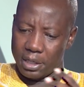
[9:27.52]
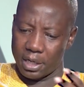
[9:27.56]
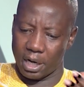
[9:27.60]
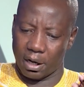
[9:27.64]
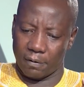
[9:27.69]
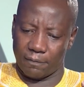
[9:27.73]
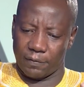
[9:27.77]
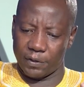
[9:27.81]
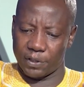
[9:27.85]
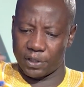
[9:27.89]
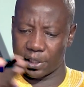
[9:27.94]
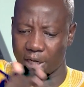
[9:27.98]
Now,
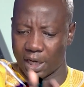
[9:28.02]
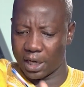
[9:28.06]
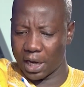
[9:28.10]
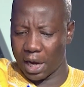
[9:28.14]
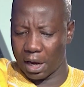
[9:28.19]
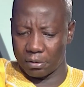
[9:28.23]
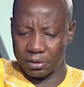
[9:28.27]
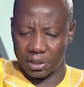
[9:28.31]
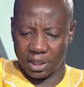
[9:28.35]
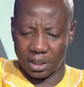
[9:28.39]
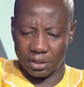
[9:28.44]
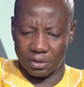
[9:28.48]
physical,
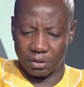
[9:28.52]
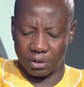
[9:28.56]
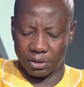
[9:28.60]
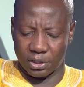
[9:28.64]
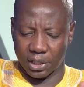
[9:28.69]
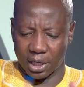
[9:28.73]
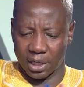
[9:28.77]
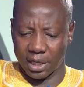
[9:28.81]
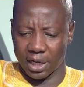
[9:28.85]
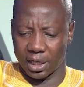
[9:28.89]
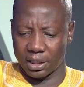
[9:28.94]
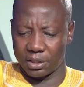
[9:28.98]
I'll just
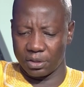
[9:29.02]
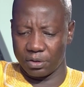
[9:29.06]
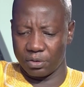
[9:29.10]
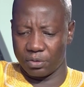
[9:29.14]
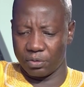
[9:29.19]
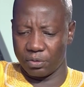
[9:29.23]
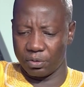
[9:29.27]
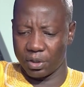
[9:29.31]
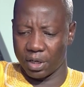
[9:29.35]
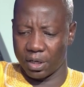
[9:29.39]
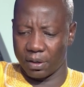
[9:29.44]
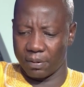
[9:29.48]
usher that
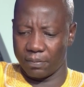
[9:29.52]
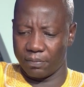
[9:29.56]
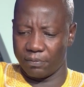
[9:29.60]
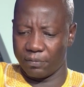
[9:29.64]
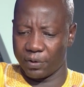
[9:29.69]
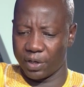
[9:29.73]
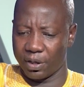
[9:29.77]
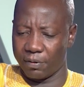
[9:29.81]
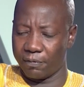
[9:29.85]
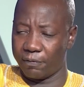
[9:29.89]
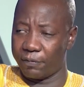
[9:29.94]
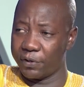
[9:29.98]

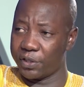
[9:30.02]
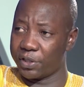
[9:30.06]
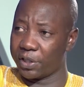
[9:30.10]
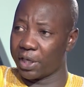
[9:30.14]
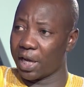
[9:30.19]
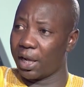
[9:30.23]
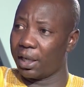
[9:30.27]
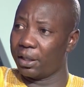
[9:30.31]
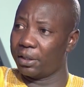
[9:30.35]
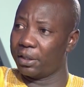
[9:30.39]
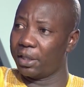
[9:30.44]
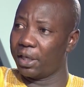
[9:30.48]
into
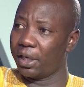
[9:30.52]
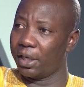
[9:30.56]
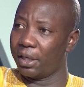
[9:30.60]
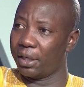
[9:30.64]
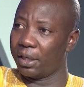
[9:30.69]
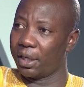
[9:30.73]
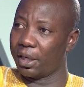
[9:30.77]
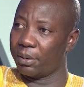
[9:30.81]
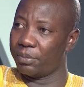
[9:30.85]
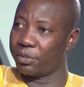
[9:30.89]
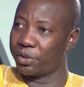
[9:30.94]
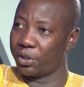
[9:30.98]
physical
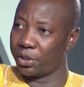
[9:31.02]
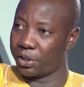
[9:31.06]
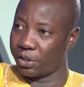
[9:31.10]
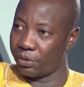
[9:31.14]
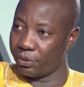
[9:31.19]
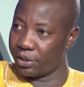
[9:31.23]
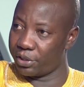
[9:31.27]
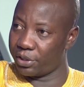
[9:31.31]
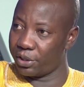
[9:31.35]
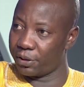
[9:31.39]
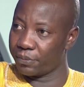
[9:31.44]
security.